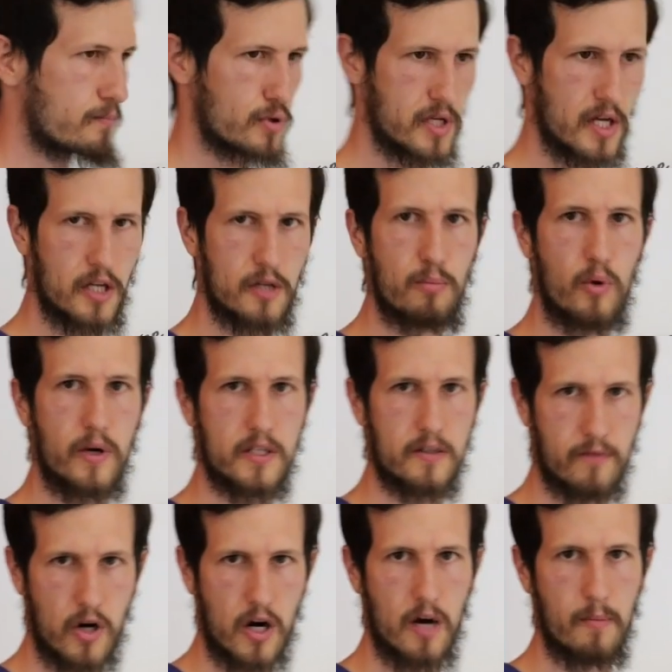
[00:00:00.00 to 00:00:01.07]
percentage points of
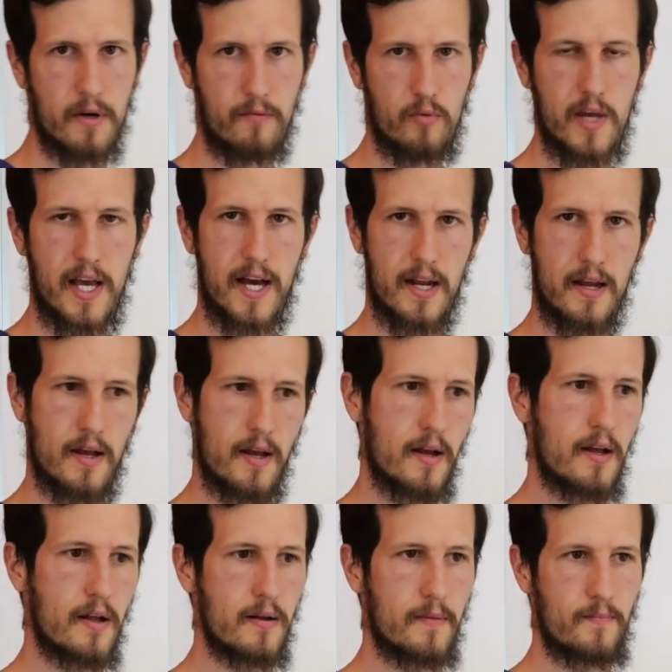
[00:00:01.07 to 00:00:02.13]
carbon, if we had,
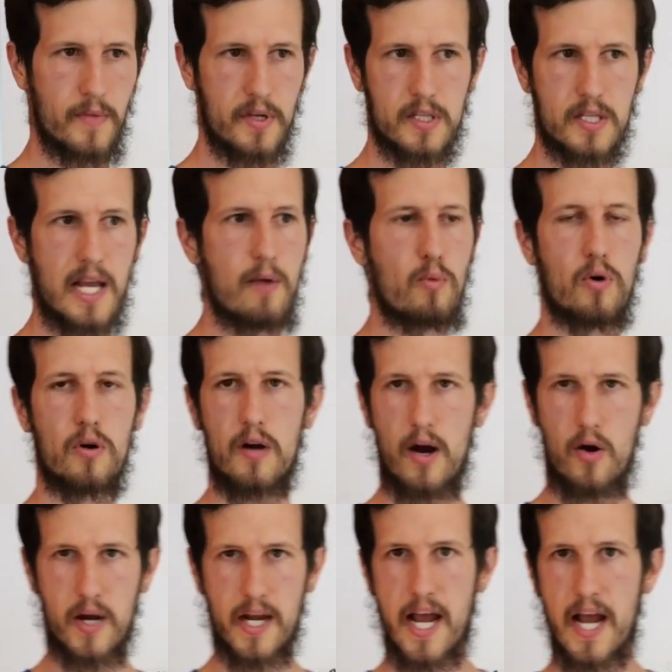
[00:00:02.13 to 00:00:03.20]
let's say we're
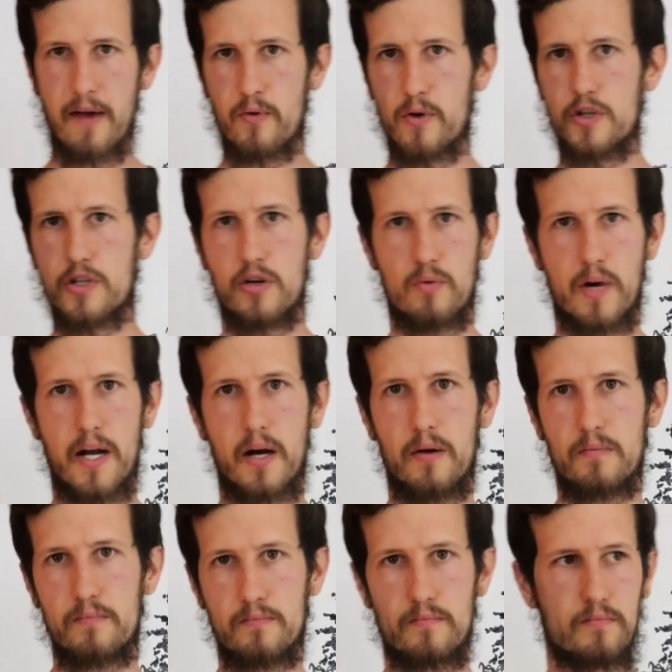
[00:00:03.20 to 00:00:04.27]
on average
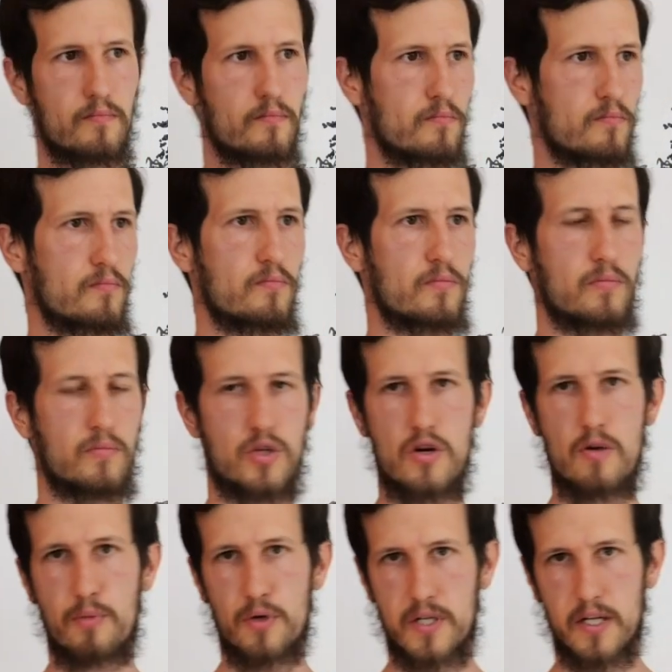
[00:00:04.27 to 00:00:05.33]
around
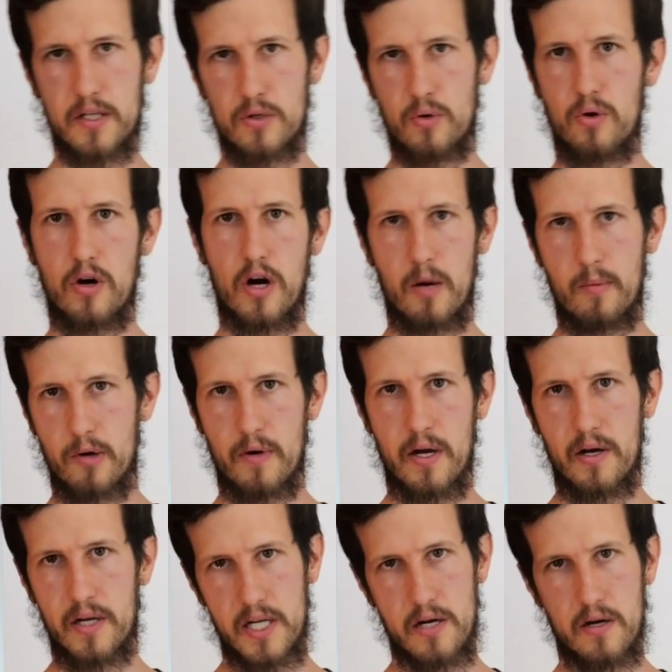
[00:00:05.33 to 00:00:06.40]
2% soil carbon
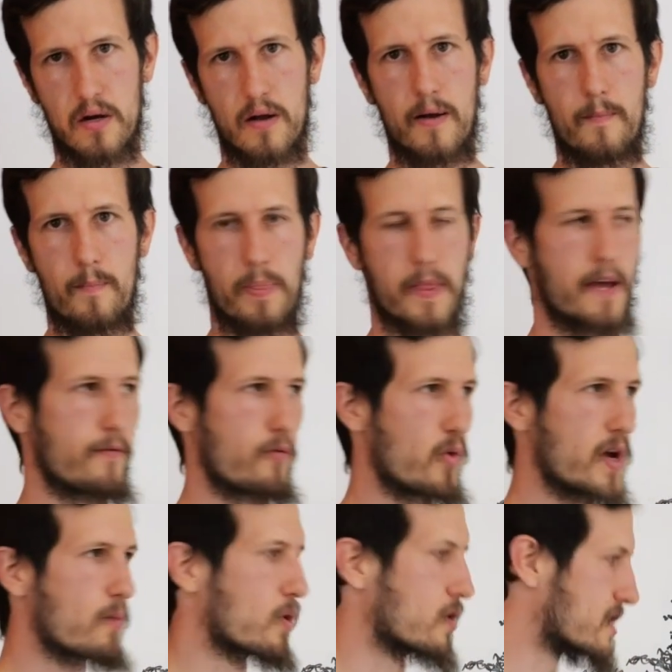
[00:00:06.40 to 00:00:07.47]
around here, if
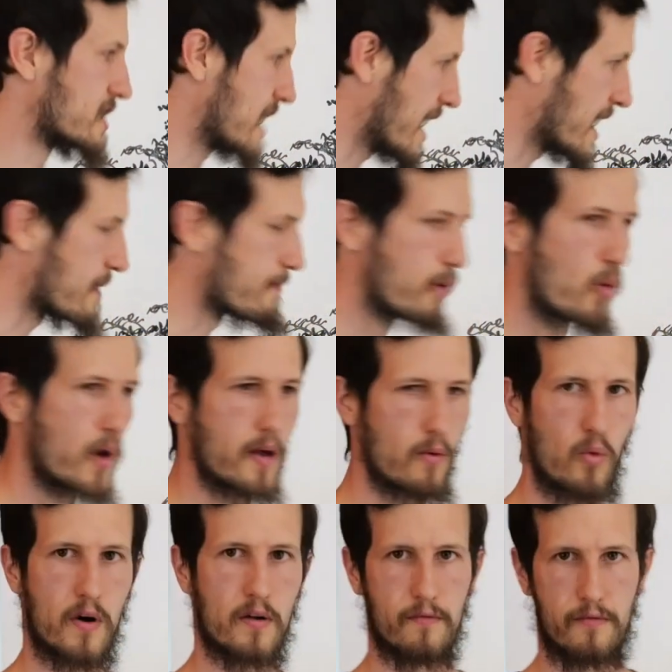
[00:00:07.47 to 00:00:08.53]
we were
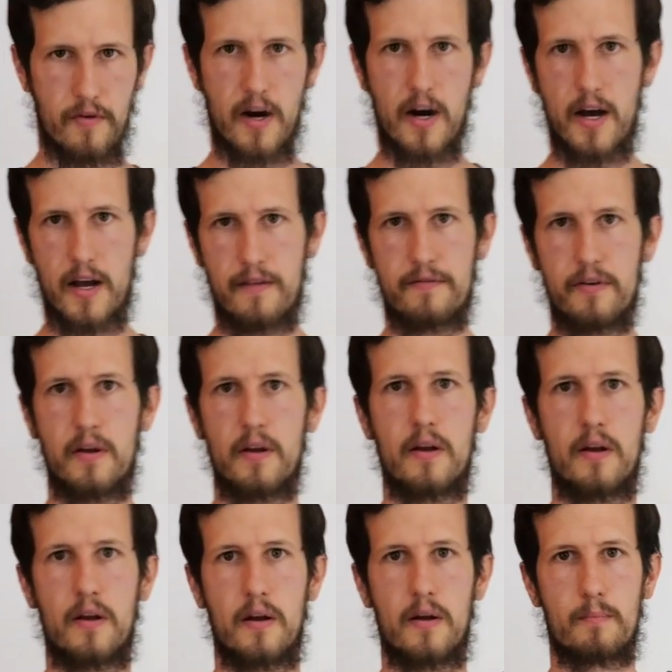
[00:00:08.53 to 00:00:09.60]

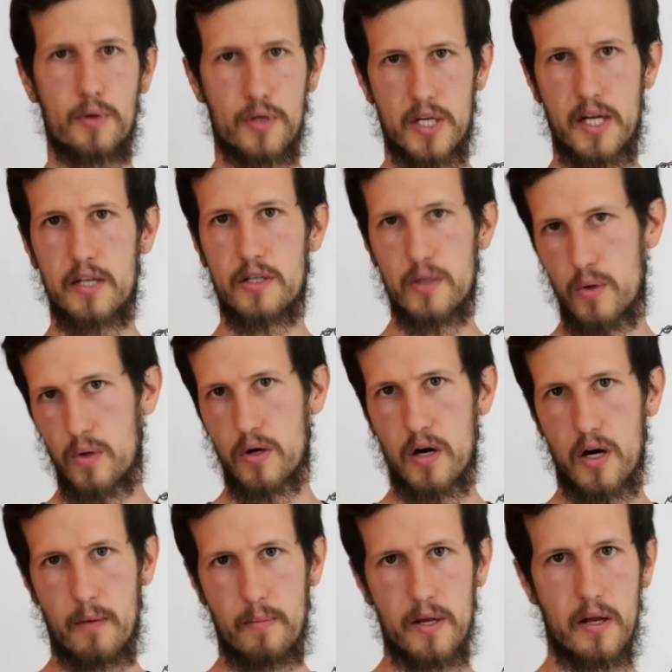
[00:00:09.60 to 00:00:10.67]
10.15% soil
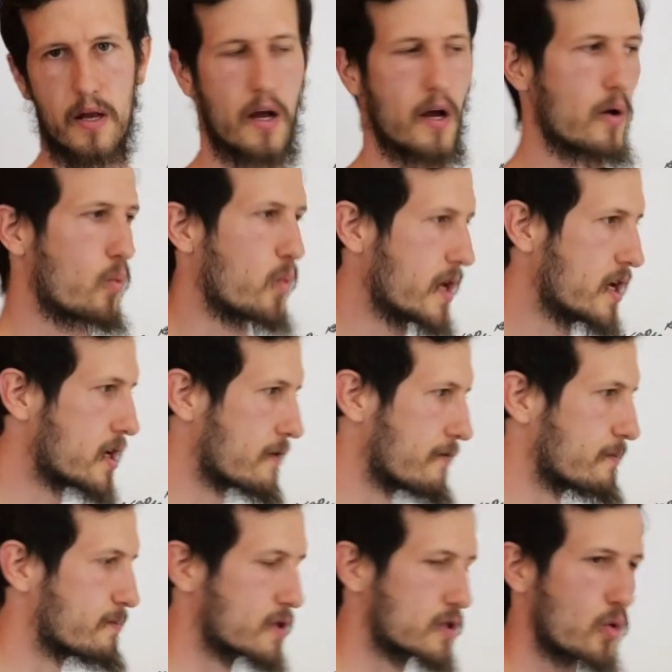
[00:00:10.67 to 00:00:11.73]
carbon, we could have
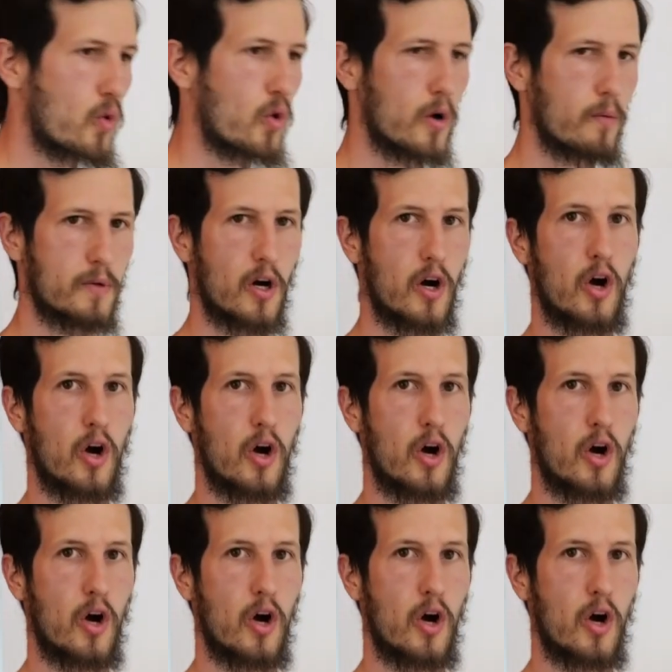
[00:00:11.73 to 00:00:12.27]
absorbed,